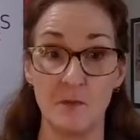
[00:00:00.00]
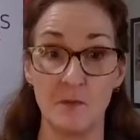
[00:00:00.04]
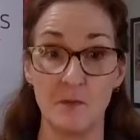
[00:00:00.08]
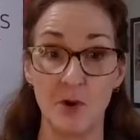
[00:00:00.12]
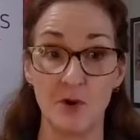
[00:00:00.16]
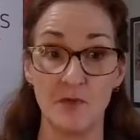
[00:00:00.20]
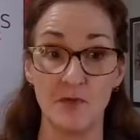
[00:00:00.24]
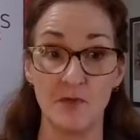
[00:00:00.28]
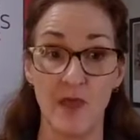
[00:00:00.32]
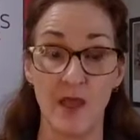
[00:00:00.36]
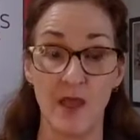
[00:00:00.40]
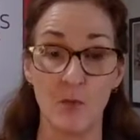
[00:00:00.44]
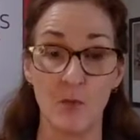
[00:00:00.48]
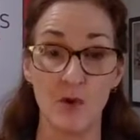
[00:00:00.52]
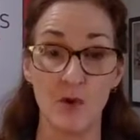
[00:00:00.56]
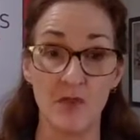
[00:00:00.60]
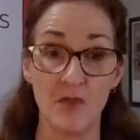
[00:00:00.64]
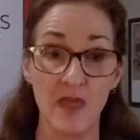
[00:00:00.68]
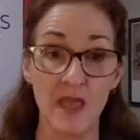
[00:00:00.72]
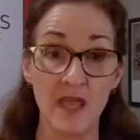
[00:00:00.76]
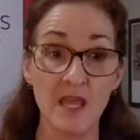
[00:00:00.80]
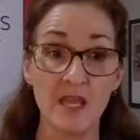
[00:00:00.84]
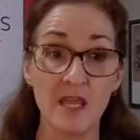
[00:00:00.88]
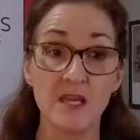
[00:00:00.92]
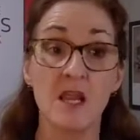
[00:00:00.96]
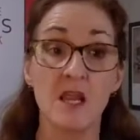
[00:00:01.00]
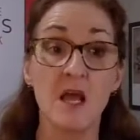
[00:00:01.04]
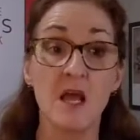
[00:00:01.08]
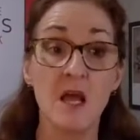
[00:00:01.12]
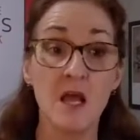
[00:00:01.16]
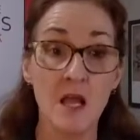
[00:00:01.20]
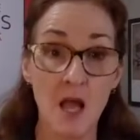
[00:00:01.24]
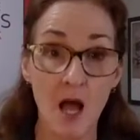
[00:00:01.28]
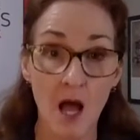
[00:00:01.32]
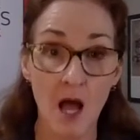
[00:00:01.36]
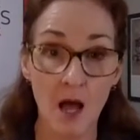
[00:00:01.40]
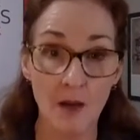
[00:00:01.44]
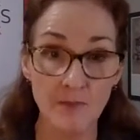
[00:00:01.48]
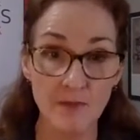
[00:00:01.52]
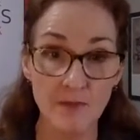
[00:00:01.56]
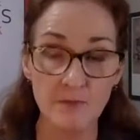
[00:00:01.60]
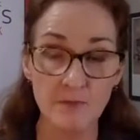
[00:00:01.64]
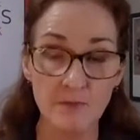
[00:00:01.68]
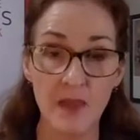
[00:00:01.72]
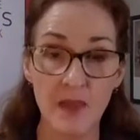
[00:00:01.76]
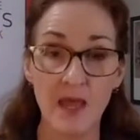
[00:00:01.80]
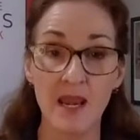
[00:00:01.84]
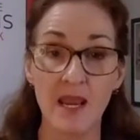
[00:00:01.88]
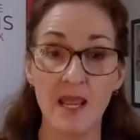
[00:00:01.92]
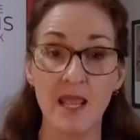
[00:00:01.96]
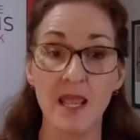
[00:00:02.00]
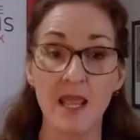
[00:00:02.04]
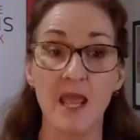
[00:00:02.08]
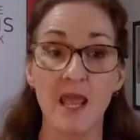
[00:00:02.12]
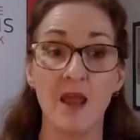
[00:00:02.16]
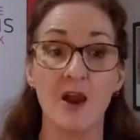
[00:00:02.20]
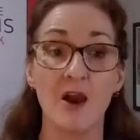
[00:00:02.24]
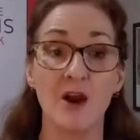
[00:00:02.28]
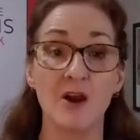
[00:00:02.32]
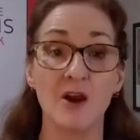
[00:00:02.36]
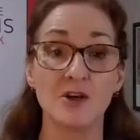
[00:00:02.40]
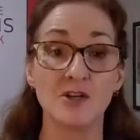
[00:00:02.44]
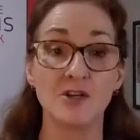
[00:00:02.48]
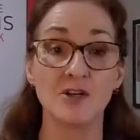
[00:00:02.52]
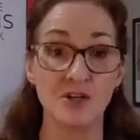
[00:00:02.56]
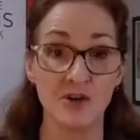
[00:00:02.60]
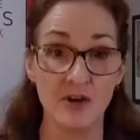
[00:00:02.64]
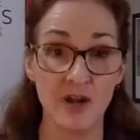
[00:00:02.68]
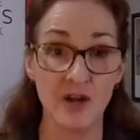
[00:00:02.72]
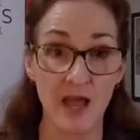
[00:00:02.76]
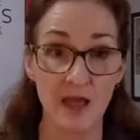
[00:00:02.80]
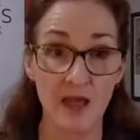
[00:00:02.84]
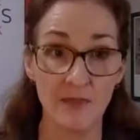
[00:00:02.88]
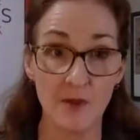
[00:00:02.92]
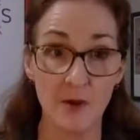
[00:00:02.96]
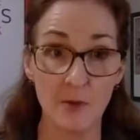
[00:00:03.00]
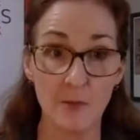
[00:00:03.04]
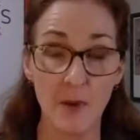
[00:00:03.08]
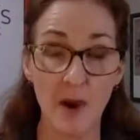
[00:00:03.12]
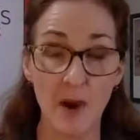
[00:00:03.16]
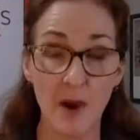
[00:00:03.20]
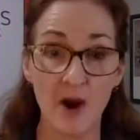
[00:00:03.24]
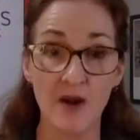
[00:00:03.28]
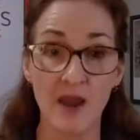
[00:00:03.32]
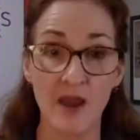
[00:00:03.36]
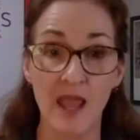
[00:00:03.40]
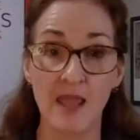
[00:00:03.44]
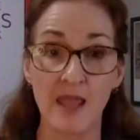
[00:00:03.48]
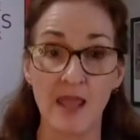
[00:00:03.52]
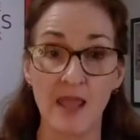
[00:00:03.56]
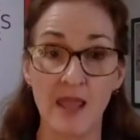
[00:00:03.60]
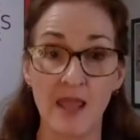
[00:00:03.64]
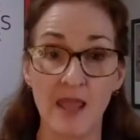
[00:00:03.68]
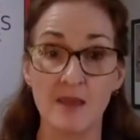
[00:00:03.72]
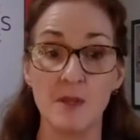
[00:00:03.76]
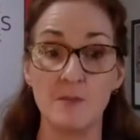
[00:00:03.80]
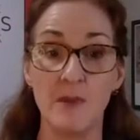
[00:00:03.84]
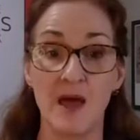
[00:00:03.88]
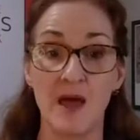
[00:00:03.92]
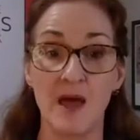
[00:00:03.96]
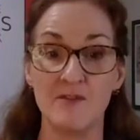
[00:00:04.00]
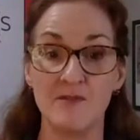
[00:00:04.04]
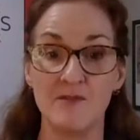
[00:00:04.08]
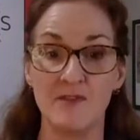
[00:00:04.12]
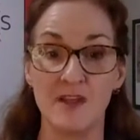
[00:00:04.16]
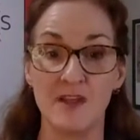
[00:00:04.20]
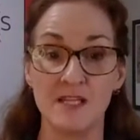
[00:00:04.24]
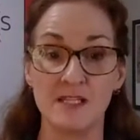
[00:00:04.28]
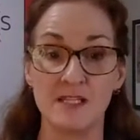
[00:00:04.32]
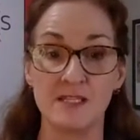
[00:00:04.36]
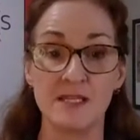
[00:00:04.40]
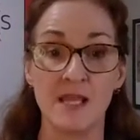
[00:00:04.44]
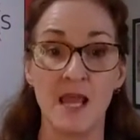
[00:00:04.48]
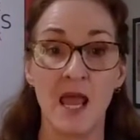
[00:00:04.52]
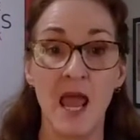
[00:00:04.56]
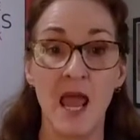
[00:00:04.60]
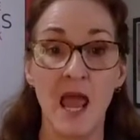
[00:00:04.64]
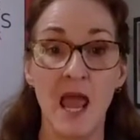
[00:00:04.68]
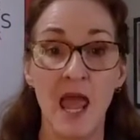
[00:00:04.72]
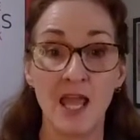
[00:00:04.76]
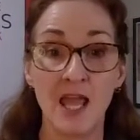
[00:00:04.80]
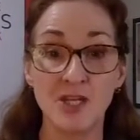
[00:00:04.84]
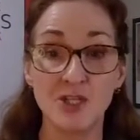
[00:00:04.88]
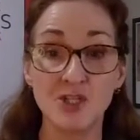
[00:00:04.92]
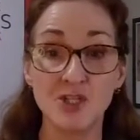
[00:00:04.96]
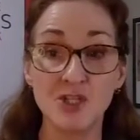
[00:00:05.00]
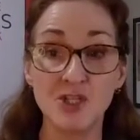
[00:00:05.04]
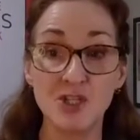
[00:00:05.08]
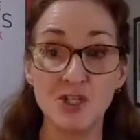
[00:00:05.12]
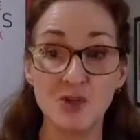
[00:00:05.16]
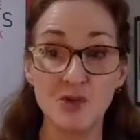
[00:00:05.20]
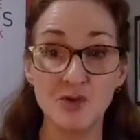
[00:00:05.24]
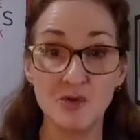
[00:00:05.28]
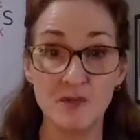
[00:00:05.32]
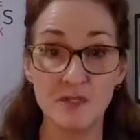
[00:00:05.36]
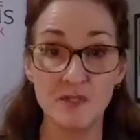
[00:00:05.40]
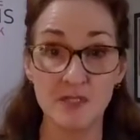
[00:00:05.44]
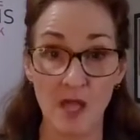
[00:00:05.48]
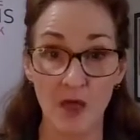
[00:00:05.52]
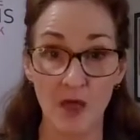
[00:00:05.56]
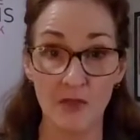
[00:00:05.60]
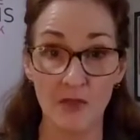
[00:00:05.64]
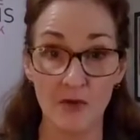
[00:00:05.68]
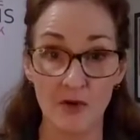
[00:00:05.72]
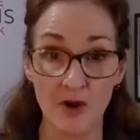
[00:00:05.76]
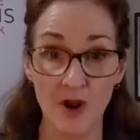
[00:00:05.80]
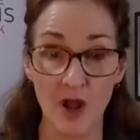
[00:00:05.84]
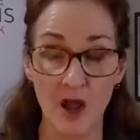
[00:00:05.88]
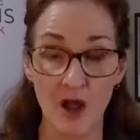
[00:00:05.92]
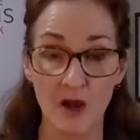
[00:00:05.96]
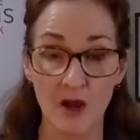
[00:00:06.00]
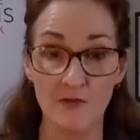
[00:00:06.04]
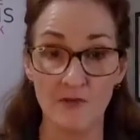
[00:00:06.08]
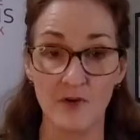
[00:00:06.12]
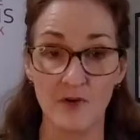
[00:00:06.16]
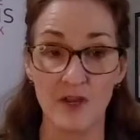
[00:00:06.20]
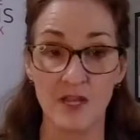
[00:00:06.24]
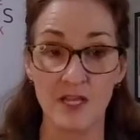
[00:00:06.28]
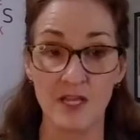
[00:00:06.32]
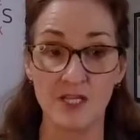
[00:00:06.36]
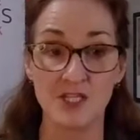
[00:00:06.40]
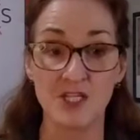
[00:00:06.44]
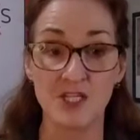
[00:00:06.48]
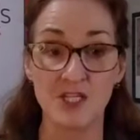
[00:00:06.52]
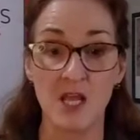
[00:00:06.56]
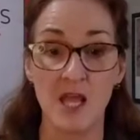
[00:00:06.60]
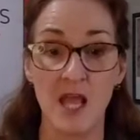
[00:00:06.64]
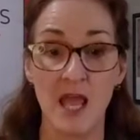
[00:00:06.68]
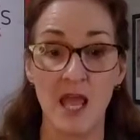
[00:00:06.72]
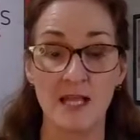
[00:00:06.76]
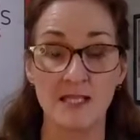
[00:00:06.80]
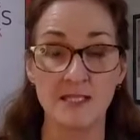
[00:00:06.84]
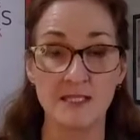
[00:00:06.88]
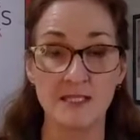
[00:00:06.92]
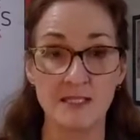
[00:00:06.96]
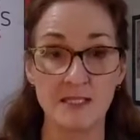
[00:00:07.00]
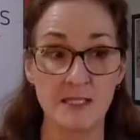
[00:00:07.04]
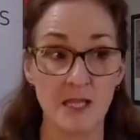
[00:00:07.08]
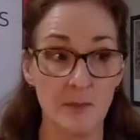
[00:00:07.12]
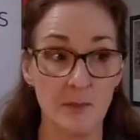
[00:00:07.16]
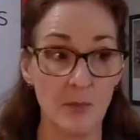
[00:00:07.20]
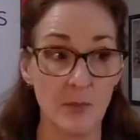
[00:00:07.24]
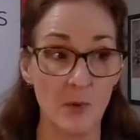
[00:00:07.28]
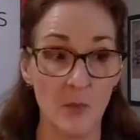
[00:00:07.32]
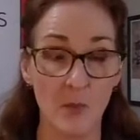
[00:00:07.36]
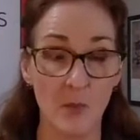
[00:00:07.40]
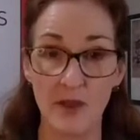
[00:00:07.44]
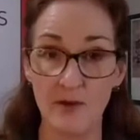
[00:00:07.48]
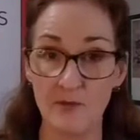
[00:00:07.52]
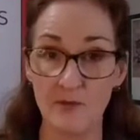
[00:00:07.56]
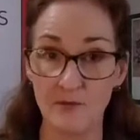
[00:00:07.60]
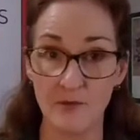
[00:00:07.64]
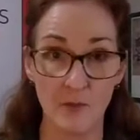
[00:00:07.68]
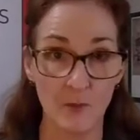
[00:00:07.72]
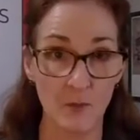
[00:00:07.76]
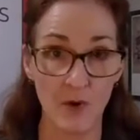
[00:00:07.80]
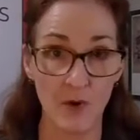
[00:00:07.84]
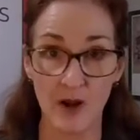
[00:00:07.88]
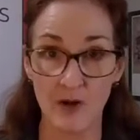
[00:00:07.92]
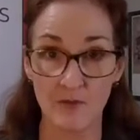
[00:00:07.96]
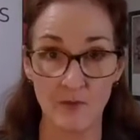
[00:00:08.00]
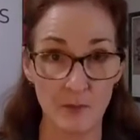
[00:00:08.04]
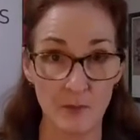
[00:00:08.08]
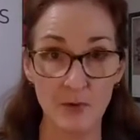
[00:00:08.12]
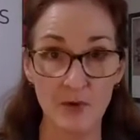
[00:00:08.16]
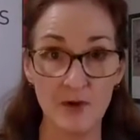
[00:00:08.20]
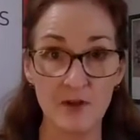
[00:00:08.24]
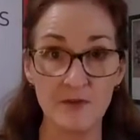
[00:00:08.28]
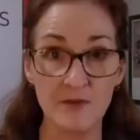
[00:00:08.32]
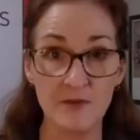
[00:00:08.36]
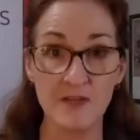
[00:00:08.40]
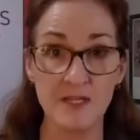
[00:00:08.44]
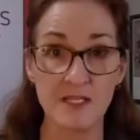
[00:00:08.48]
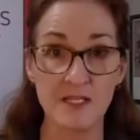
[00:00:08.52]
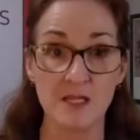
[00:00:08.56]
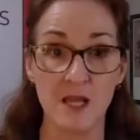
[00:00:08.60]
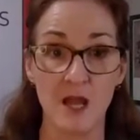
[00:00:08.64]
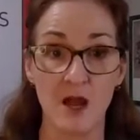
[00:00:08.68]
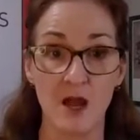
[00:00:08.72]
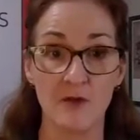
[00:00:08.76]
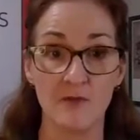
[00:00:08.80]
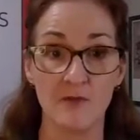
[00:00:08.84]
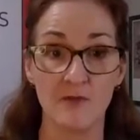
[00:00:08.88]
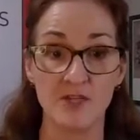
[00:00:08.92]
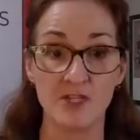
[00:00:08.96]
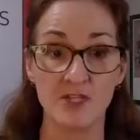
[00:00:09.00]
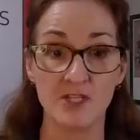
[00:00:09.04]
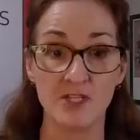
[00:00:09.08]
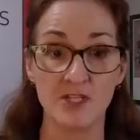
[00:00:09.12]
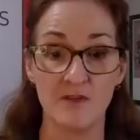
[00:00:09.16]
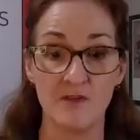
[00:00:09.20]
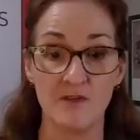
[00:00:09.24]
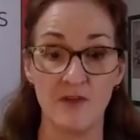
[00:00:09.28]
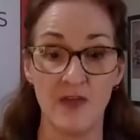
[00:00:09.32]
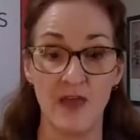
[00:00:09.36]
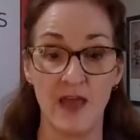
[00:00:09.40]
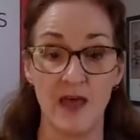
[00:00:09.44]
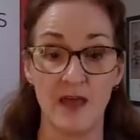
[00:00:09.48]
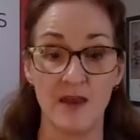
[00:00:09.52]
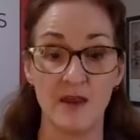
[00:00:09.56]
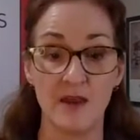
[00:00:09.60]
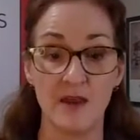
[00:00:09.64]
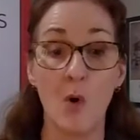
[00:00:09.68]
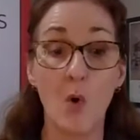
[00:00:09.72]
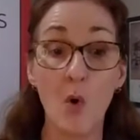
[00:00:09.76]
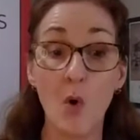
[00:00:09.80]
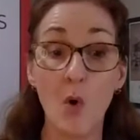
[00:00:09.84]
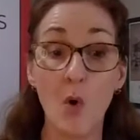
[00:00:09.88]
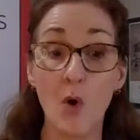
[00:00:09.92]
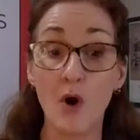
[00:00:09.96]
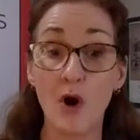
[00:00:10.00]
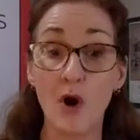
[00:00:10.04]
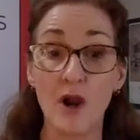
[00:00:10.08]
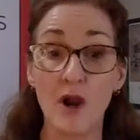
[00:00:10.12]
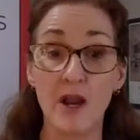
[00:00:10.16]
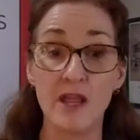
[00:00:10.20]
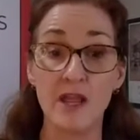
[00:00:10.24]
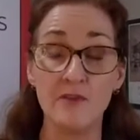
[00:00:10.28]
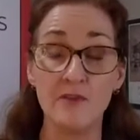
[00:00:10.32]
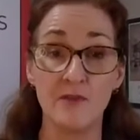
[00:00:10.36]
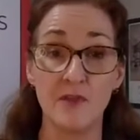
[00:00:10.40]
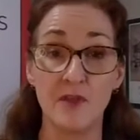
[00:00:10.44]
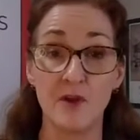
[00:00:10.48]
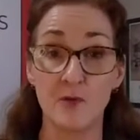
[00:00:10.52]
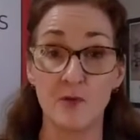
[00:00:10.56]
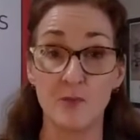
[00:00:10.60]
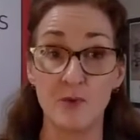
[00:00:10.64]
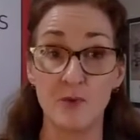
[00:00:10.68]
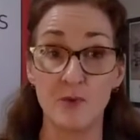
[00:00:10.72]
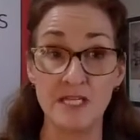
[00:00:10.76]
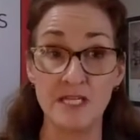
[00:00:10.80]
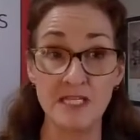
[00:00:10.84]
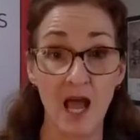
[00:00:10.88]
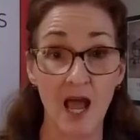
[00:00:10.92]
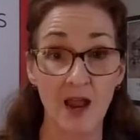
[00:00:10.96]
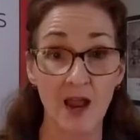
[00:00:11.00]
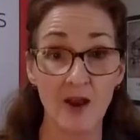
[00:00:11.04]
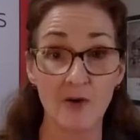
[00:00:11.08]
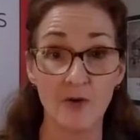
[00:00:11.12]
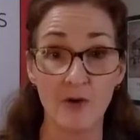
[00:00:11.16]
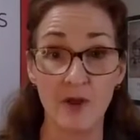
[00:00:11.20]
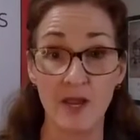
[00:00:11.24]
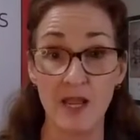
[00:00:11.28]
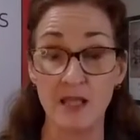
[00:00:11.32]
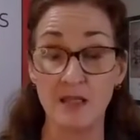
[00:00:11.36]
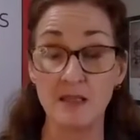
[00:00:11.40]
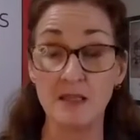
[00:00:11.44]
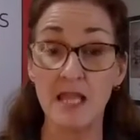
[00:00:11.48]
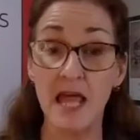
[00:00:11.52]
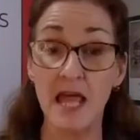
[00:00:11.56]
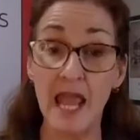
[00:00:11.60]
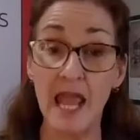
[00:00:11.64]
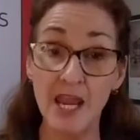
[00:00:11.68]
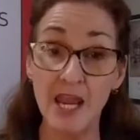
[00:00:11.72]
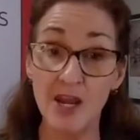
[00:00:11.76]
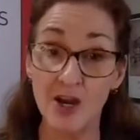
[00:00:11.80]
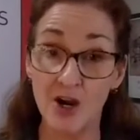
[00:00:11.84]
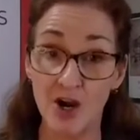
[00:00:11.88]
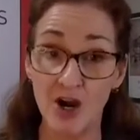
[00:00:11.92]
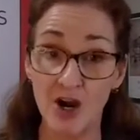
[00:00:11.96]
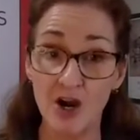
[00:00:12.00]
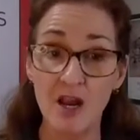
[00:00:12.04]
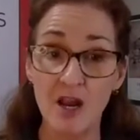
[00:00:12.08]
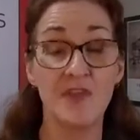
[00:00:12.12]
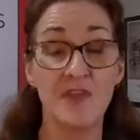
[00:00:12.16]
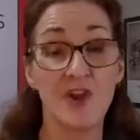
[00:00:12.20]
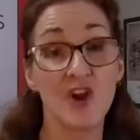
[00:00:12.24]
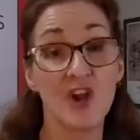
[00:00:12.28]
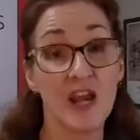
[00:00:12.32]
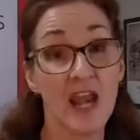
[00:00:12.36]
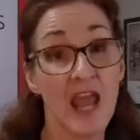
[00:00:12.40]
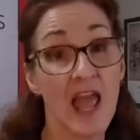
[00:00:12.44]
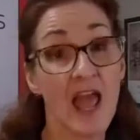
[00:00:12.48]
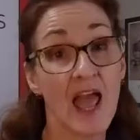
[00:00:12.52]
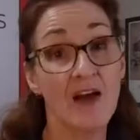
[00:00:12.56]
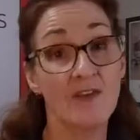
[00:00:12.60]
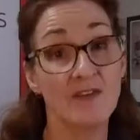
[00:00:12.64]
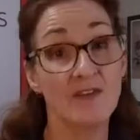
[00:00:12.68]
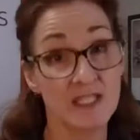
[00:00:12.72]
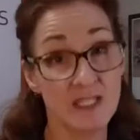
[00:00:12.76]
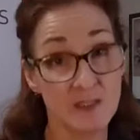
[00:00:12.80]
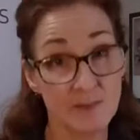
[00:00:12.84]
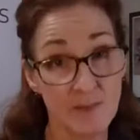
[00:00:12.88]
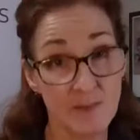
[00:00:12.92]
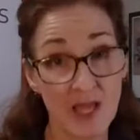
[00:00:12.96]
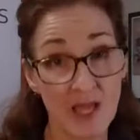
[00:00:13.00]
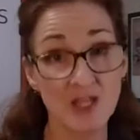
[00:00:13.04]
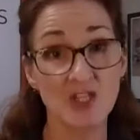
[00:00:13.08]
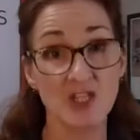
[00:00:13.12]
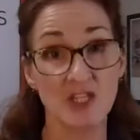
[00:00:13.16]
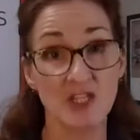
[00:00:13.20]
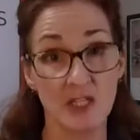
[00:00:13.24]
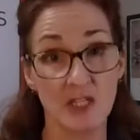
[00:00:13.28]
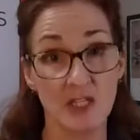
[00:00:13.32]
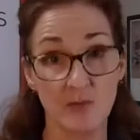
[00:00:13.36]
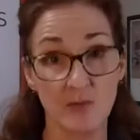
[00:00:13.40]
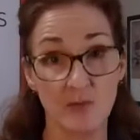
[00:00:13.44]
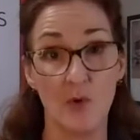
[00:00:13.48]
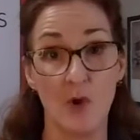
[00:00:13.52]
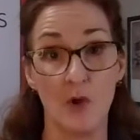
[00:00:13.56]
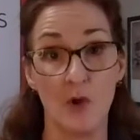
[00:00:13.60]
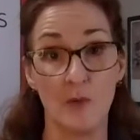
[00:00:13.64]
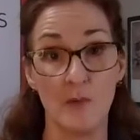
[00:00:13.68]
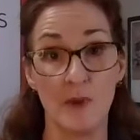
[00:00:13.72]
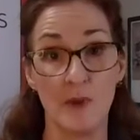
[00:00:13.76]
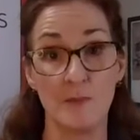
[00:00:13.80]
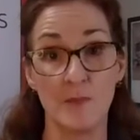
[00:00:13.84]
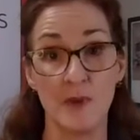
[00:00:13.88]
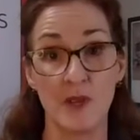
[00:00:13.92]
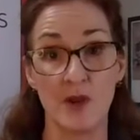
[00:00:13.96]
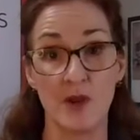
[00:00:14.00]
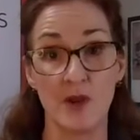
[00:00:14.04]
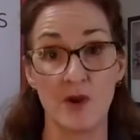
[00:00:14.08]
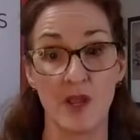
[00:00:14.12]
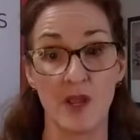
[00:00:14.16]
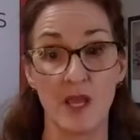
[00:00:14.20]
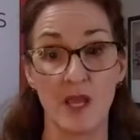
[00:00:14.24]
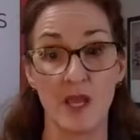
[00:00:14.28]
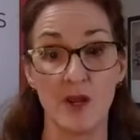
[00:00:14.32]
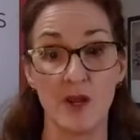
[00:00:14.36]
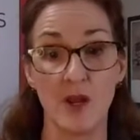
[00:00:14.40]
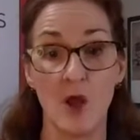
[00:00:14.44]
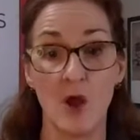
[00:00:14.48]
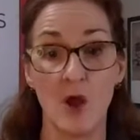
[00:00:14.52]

birthday, where they can come to Medicare, turn on their Part A and B benefits, and choose other coverage and step away from whatever previous coverage they've had. Or if they're retiring later, they're going to have a special enrollment period